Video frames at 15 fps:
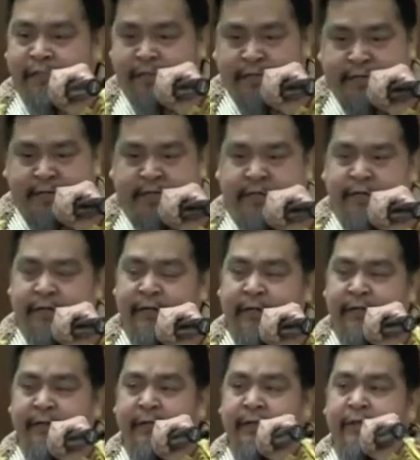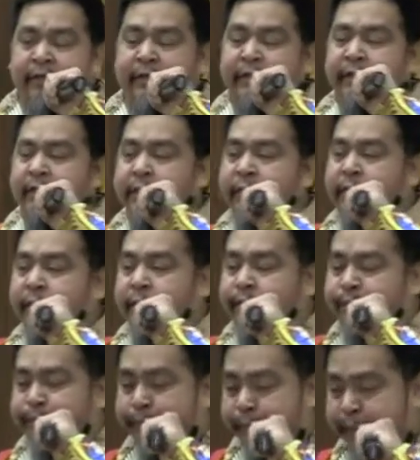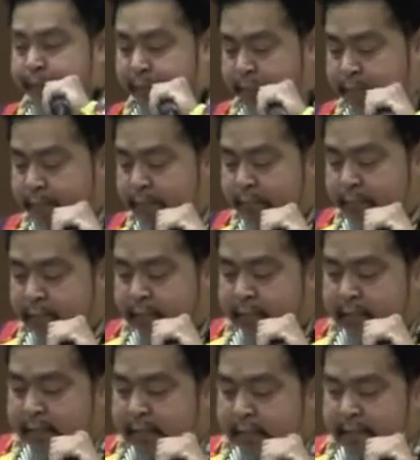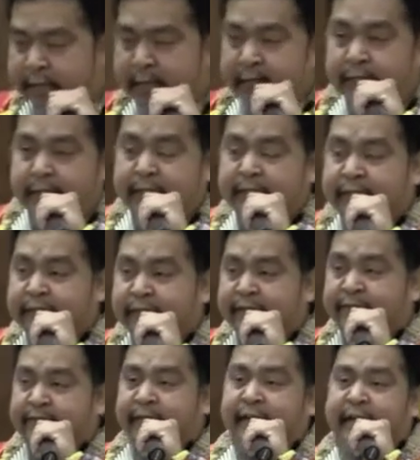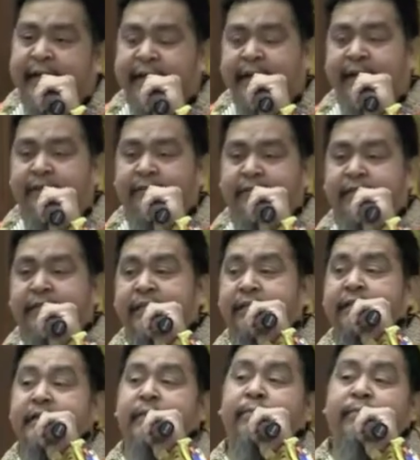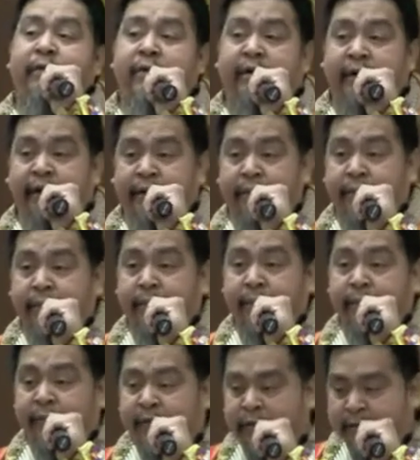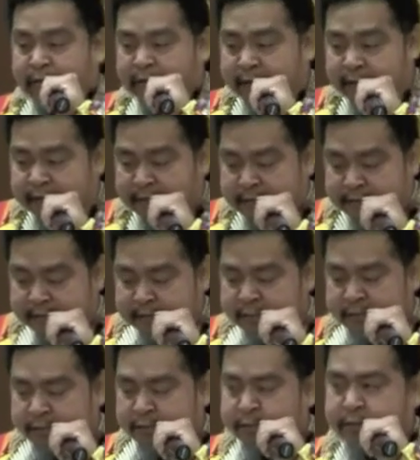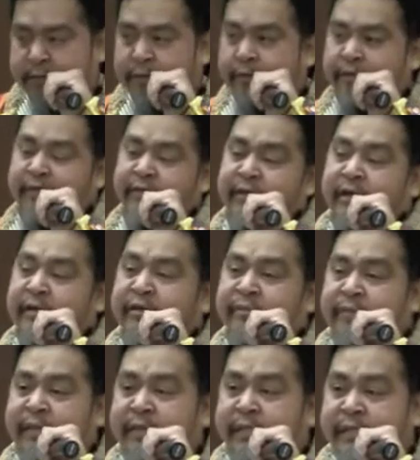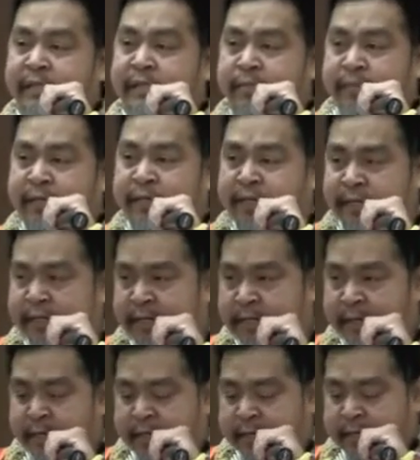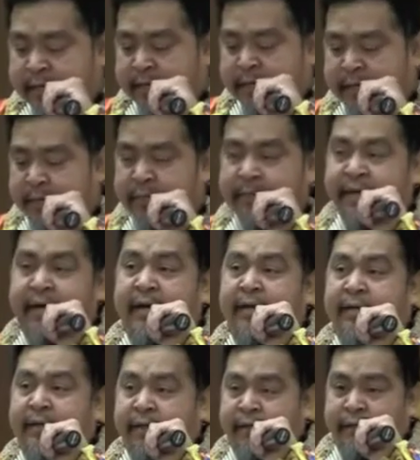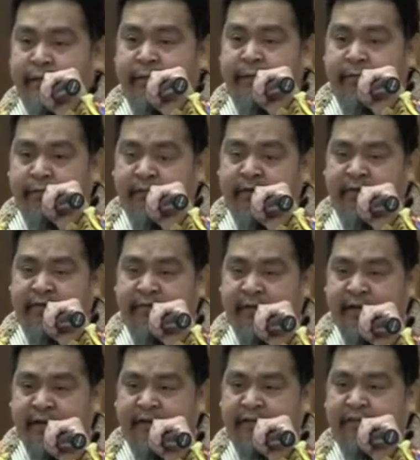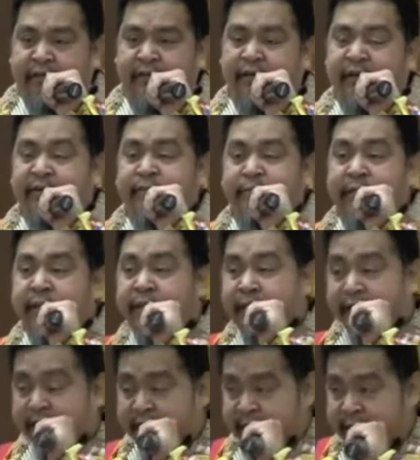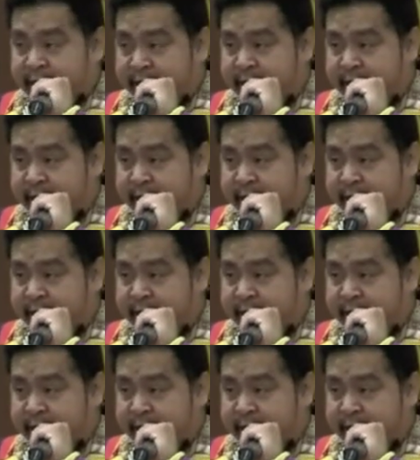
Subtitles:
right here. You know, a lot of the stuff that I have is contemporary. You know, like this, the choker would have not have been this big. The medallion would have not have been there.